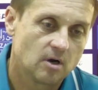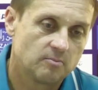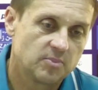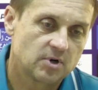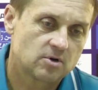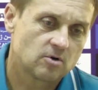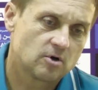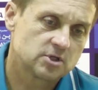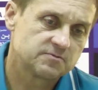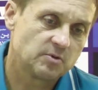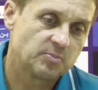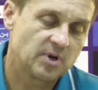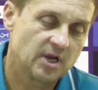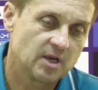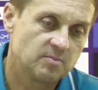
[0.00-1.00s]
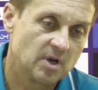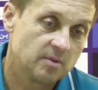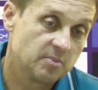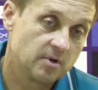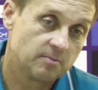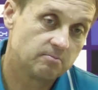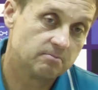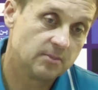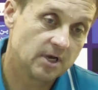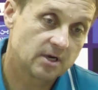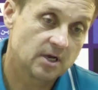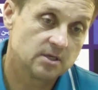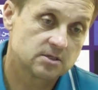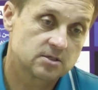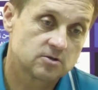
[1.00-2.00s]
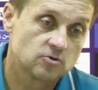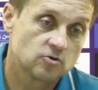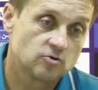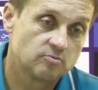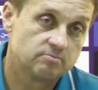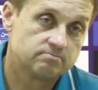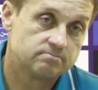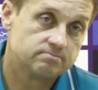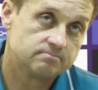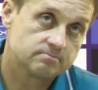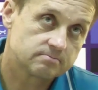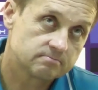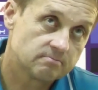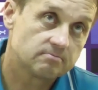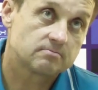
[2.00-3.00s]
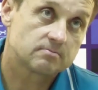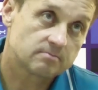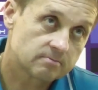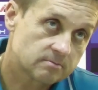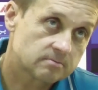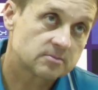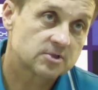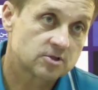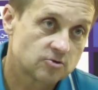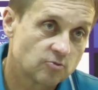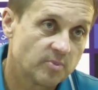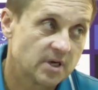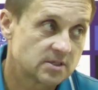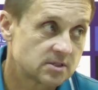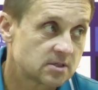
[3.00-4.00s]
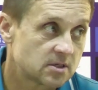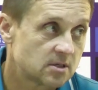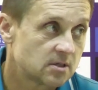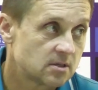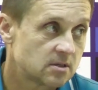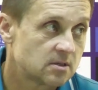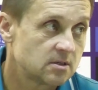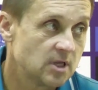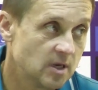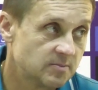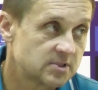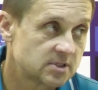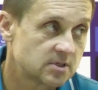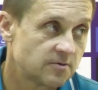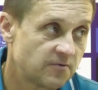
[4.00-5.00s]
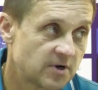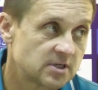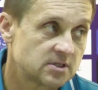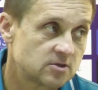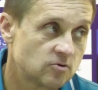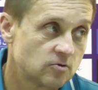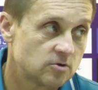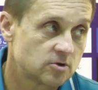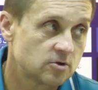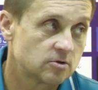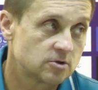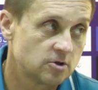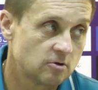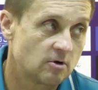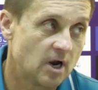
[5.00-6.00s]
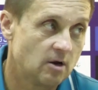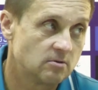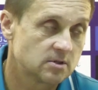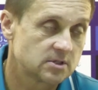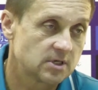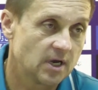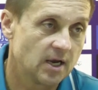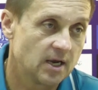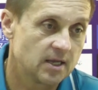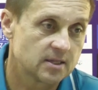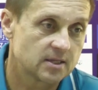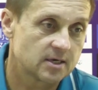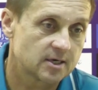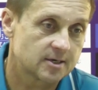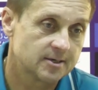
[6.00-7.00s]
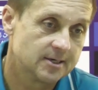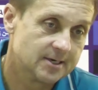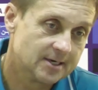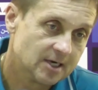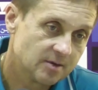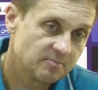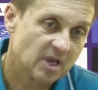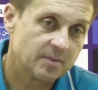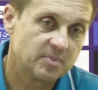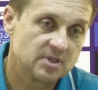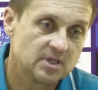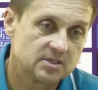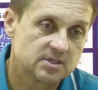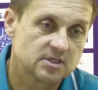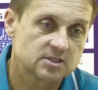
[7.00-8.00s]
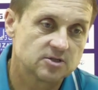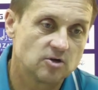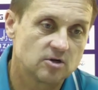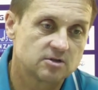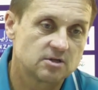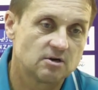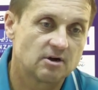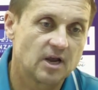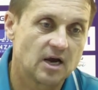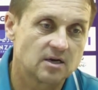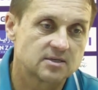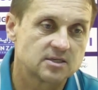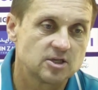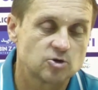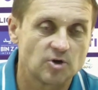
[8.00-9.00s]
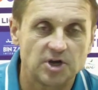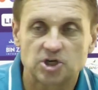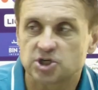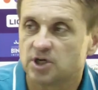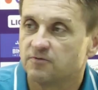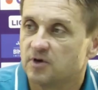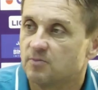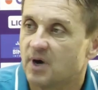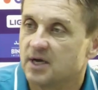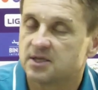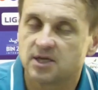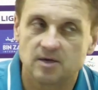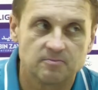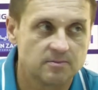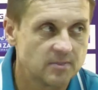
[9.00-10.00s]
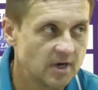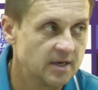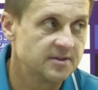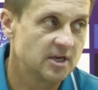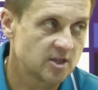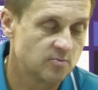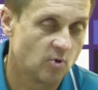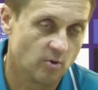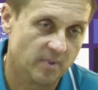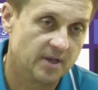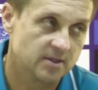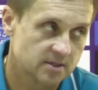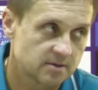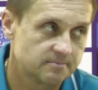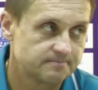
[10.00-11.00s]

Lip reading: because we play maybe against two best teams first two rounds, and maybe this is not a real situation with my team at that moment.